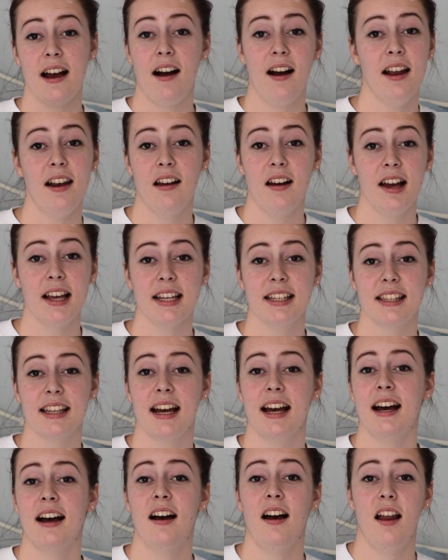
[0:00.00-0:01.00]
I like
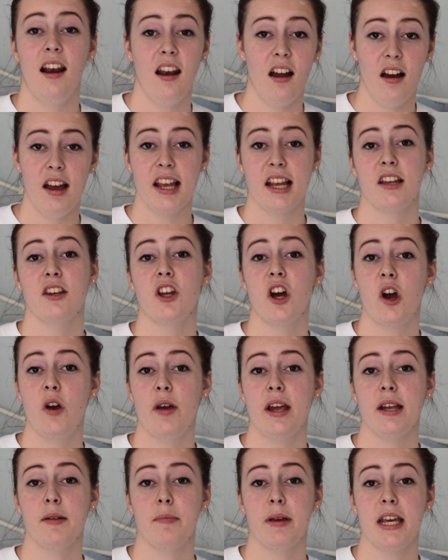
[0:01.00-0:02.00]
that. I like
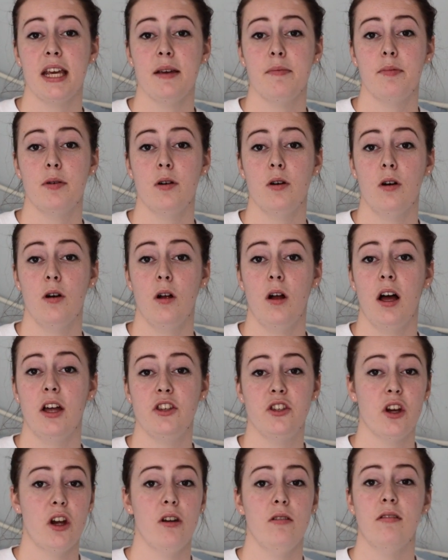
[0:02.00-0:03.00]
knowing people. I
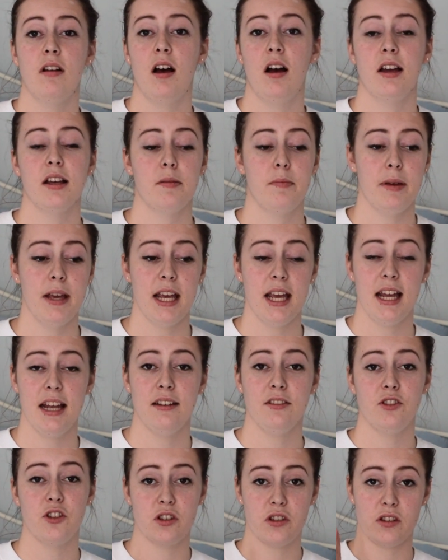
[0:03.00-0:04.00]
don't like
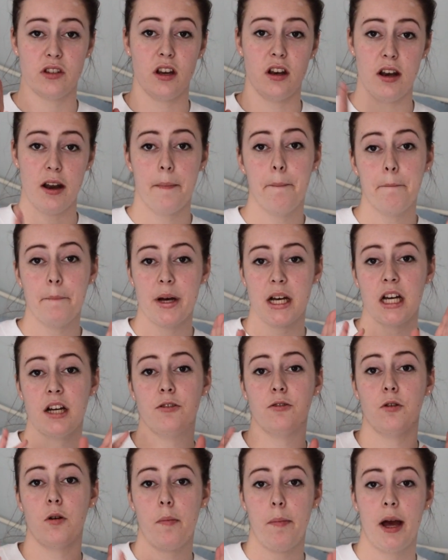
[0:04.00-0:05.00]
being just a number
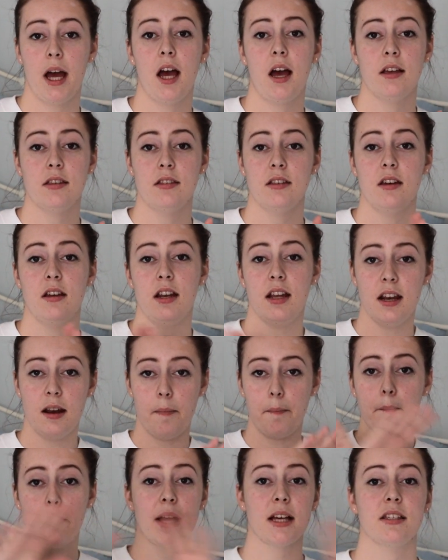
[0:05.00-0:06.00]
or a person in
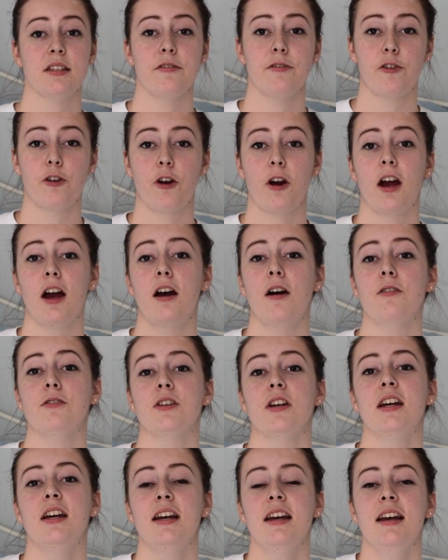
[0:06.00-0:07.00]
a massive
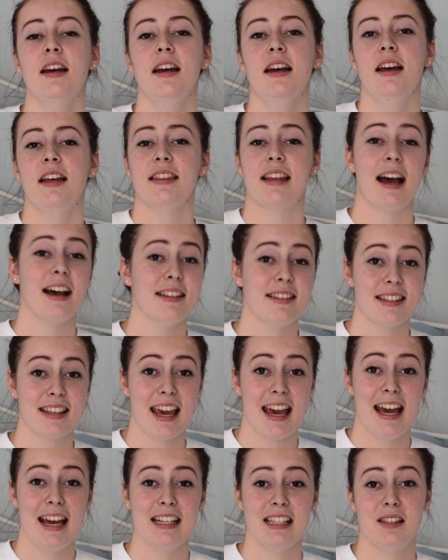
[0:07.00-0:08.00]
crowd. That
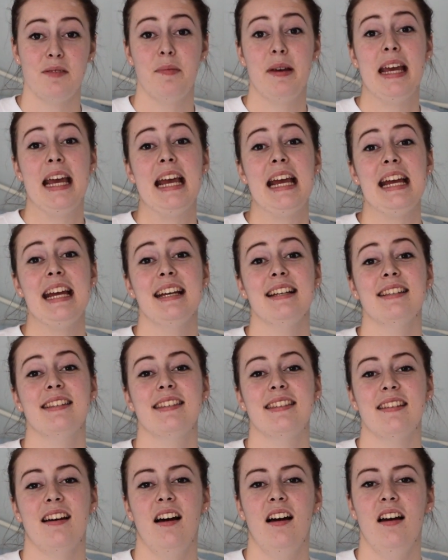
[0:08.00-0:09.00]
scares me.
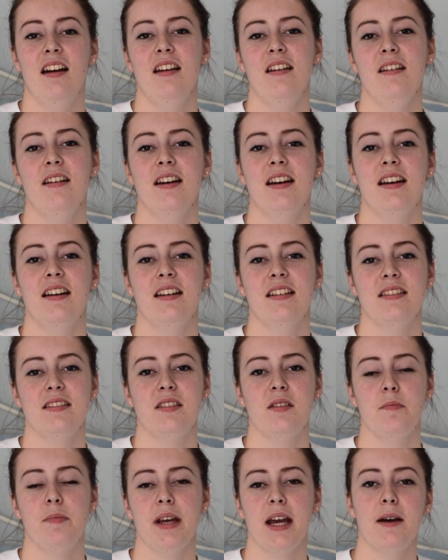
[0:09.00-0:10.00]
So
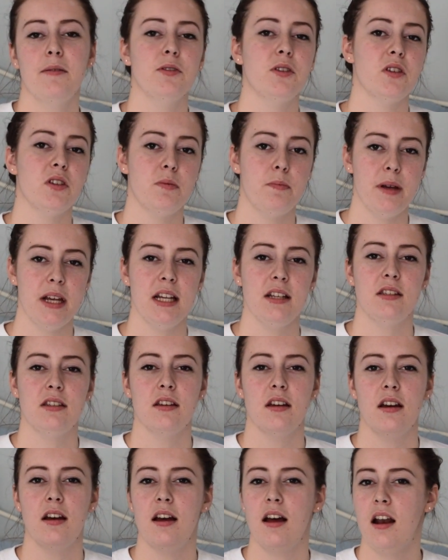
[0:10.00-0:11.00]
to be able to speak
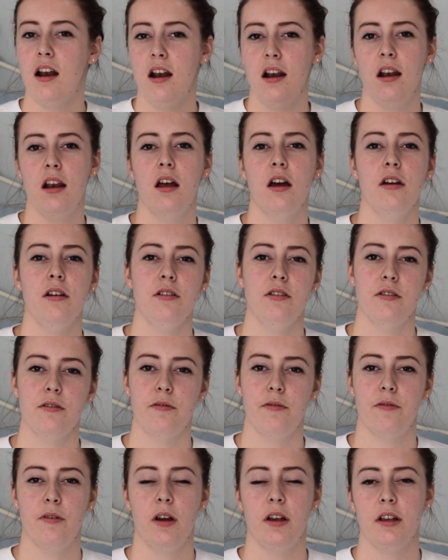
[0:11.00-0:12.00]
to a load of,
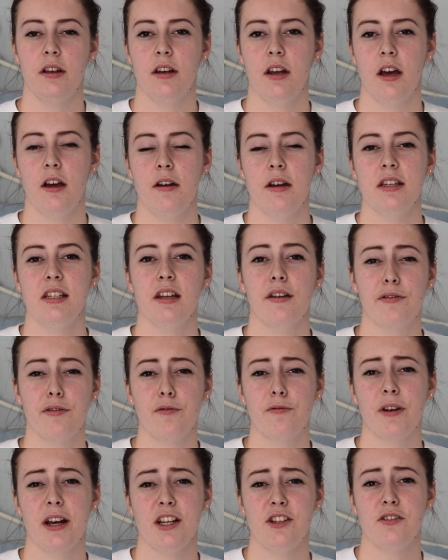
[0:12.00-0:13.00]
you know, a
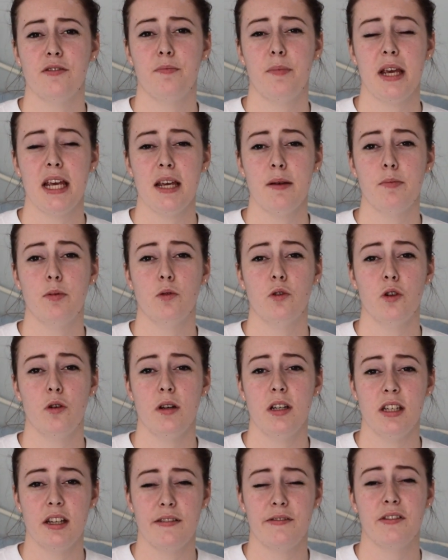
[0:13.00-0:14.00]
different range of people
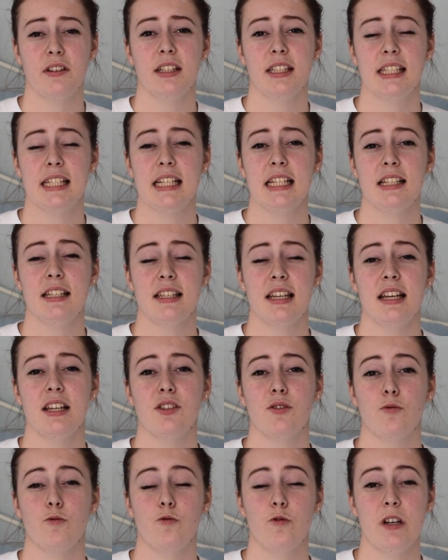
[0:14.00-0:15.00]
doing different things
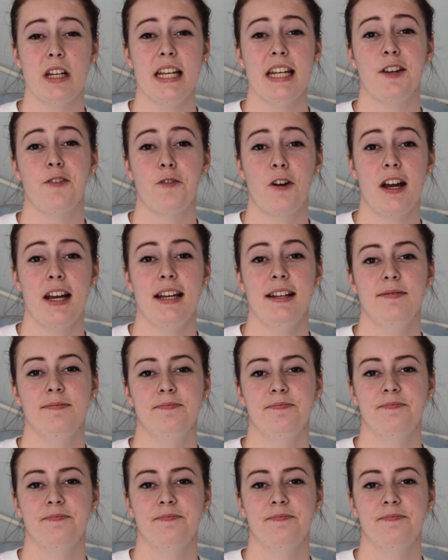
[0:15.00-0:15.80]
is really great.